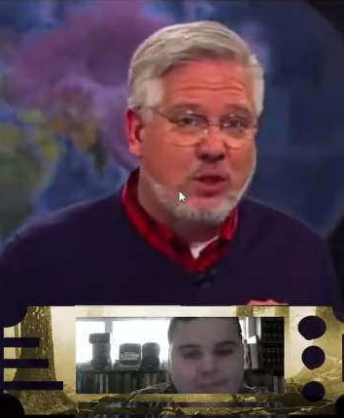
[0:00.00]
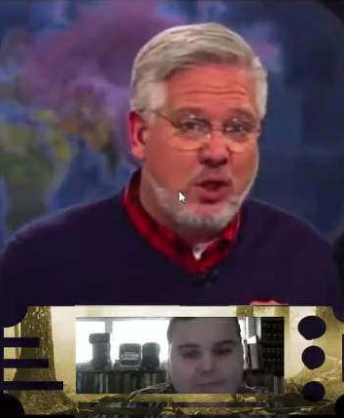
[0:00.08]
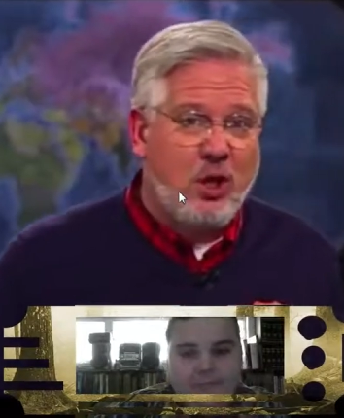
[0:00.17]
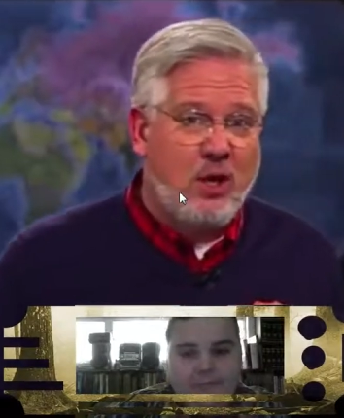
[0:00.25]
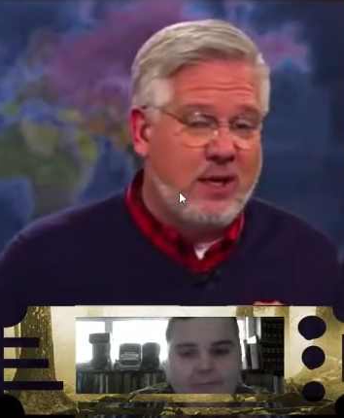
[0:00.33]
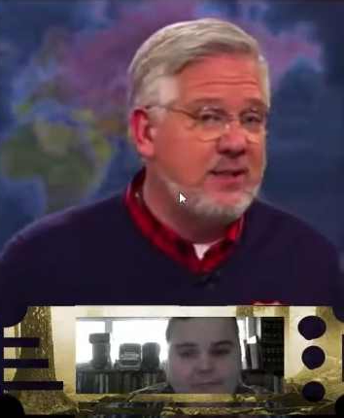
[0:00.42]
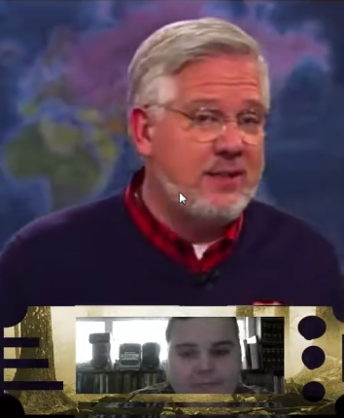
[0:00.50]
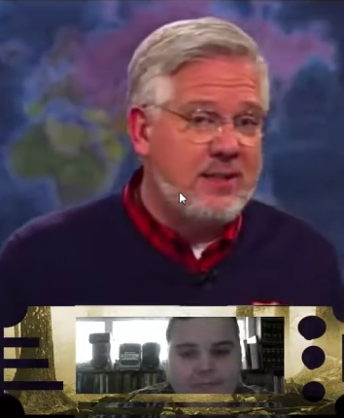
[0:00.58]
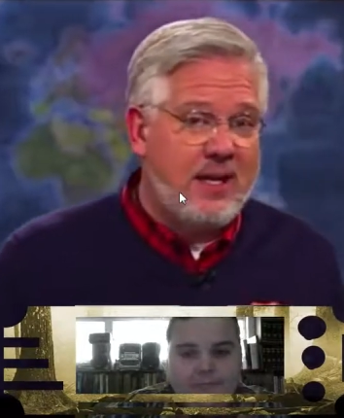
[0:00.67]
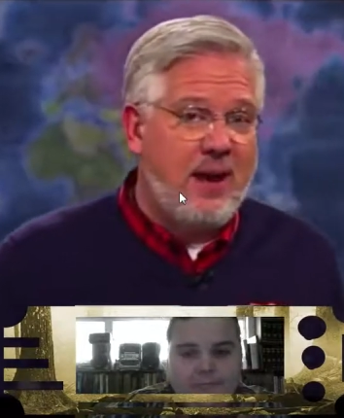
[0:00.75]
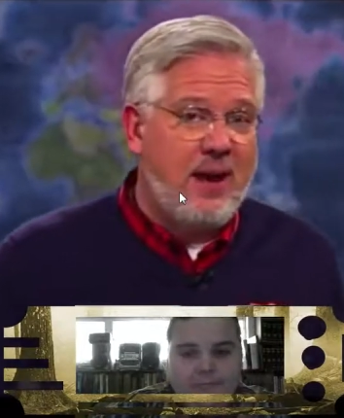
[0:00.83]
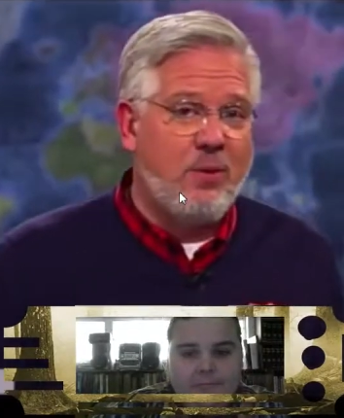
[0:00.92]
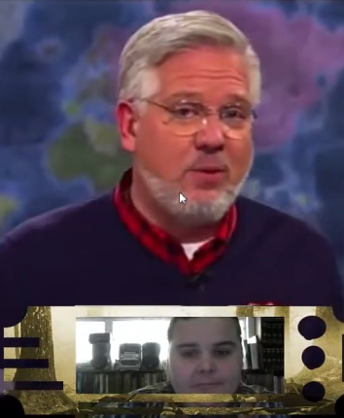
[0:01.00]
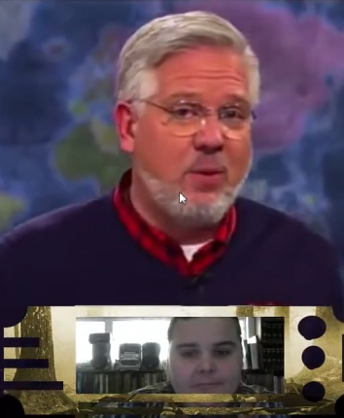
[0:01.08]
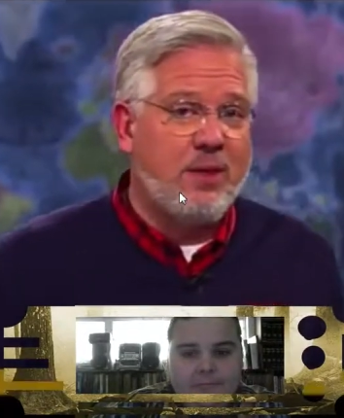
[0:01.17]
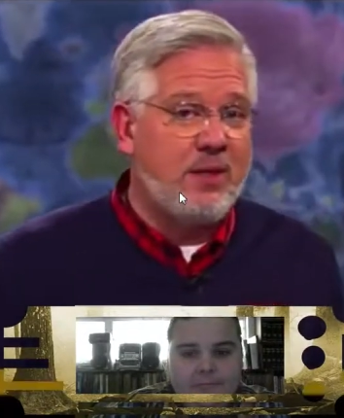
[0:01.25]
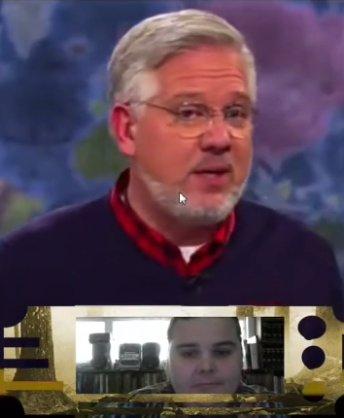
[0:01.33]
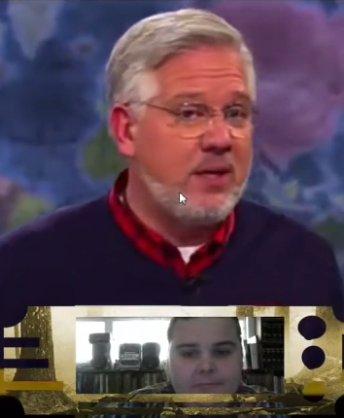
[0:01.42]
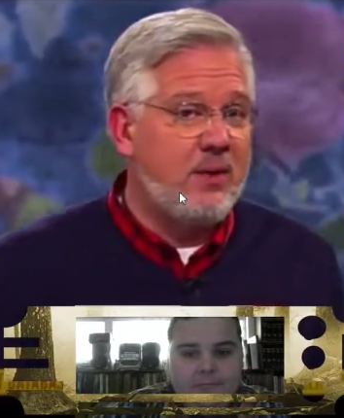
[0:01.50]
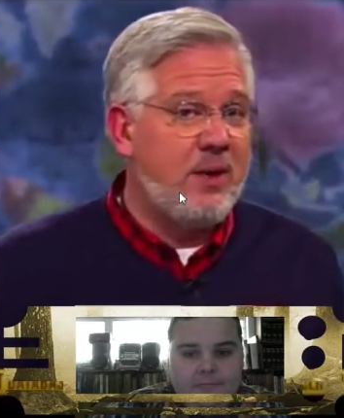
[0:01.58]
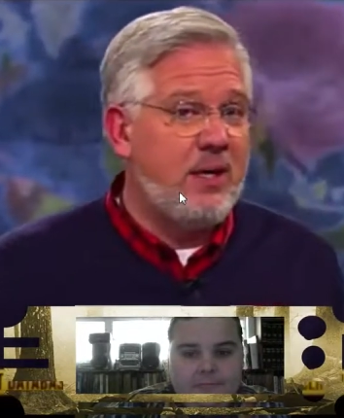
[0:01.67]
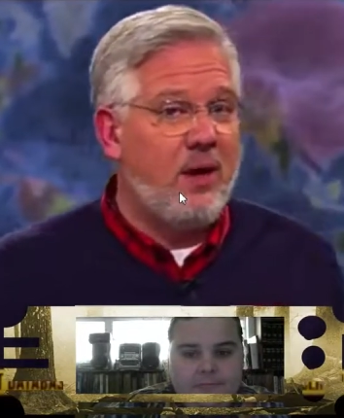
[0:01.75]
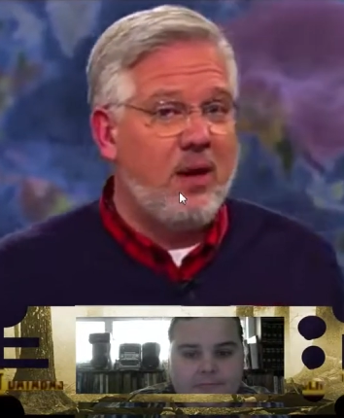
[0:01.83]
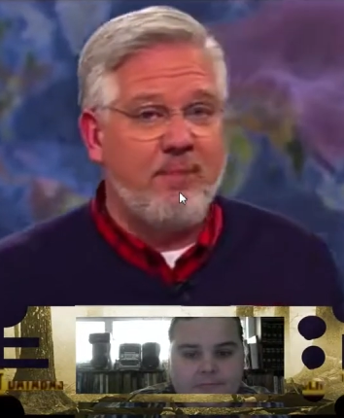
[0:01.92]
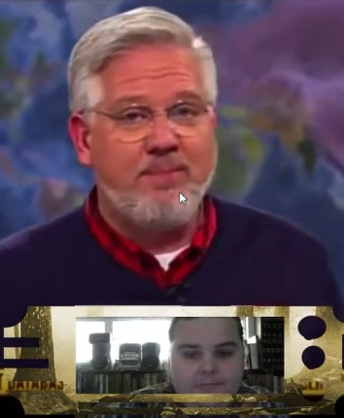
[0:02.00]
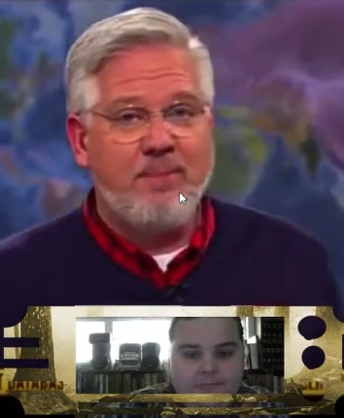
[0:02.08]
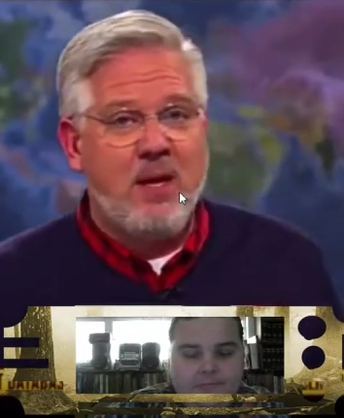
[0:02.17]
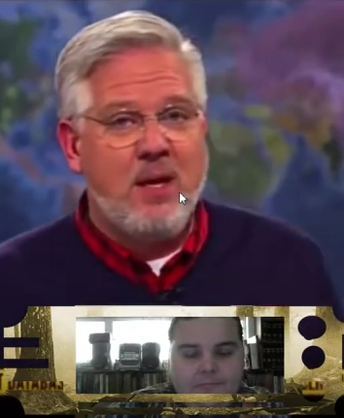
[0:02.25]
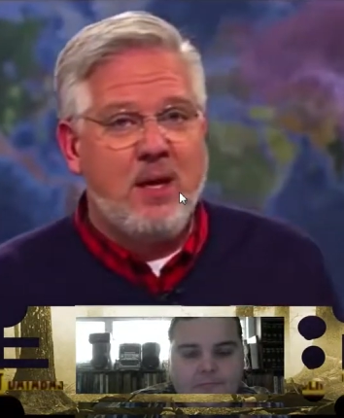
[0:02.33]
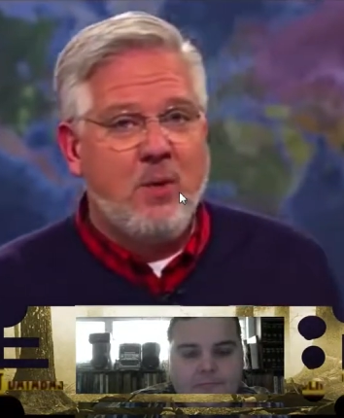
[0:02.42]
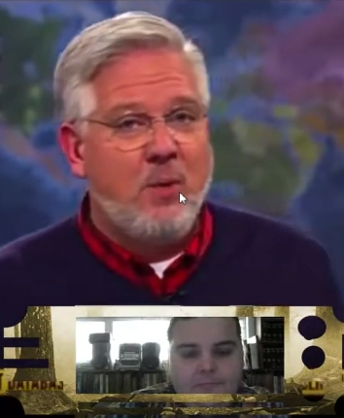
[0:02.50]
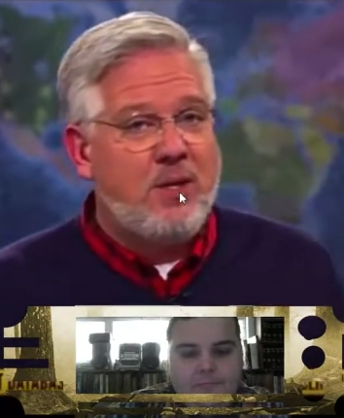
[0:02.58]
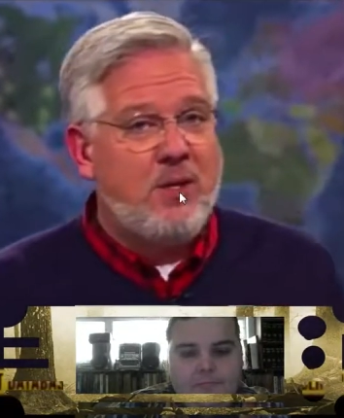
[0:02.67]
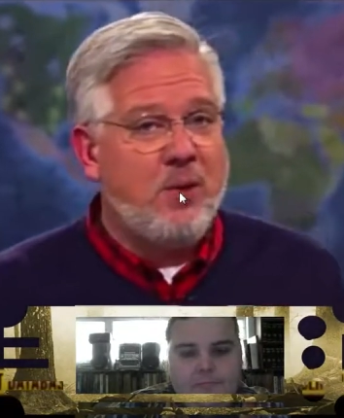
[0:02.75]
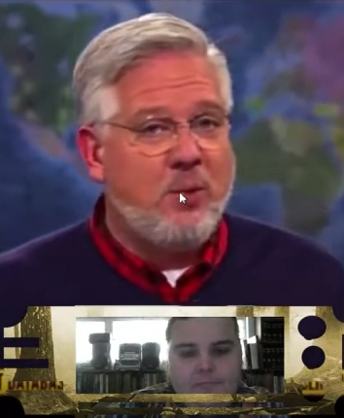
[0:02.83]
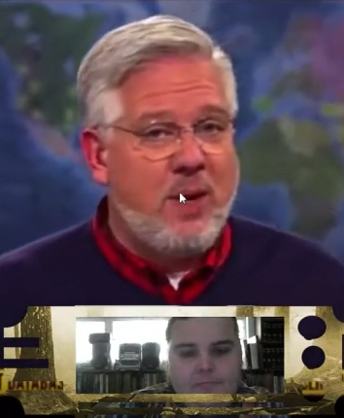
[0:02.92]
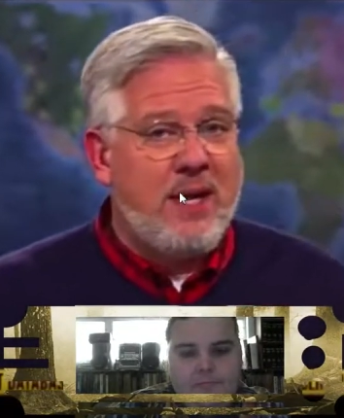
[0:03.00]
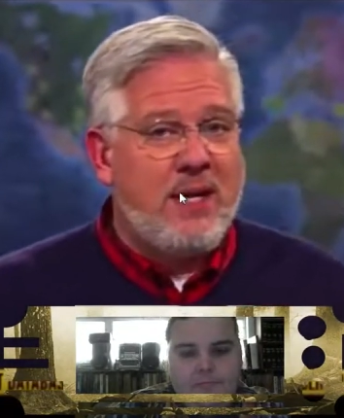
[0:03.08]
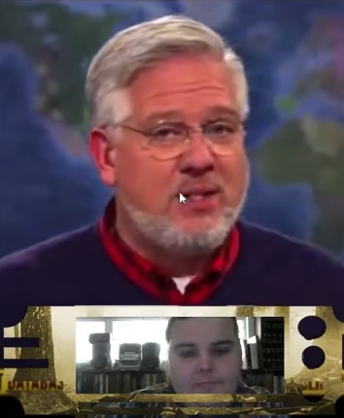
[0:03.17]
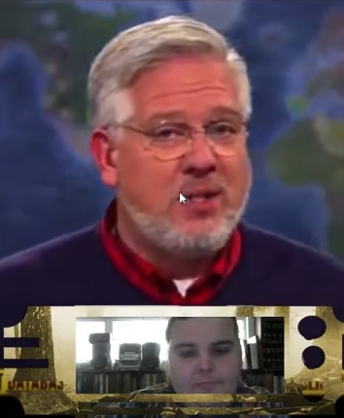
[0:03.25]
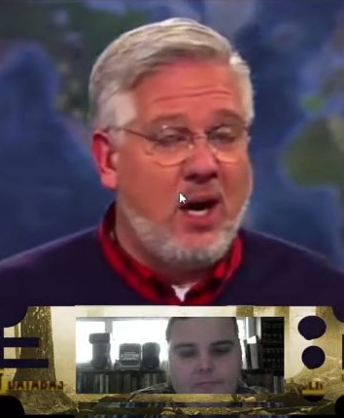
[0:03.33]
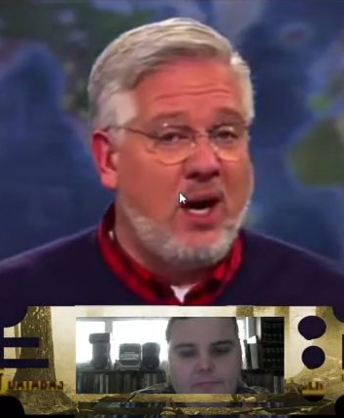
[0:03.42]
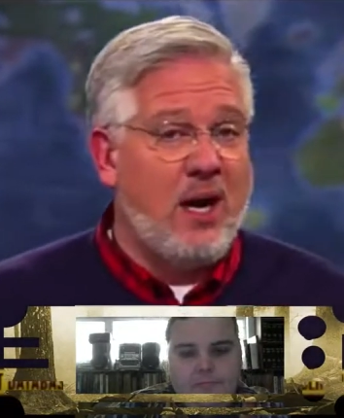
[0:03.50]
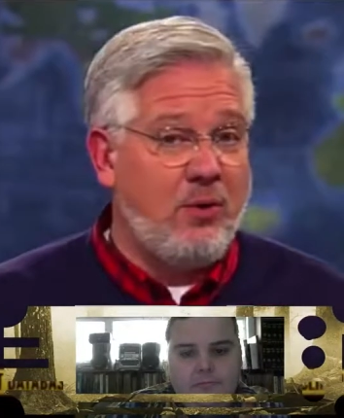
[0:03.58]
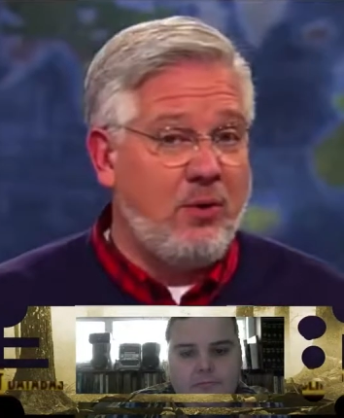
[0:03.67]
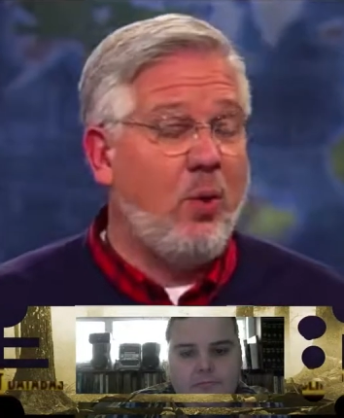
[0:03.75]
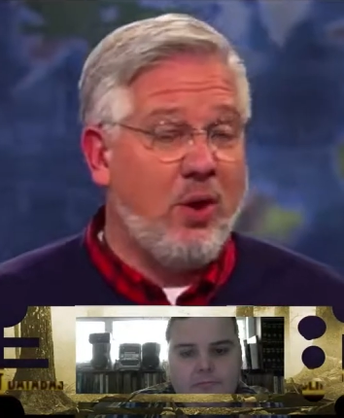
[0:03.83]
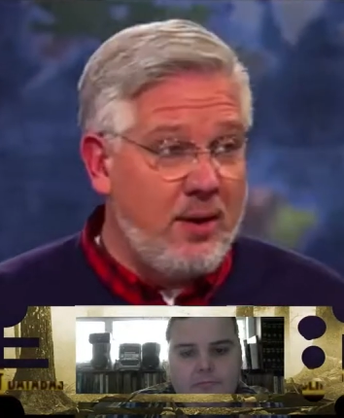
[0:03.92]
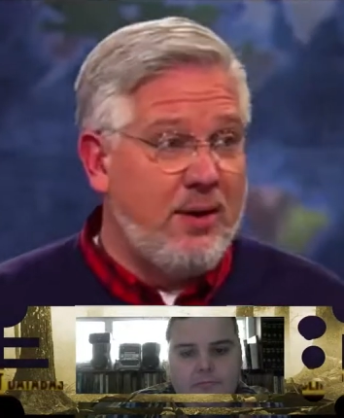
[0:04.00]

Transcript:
Speaker 1: laws that everyone can agree on. When you erase God or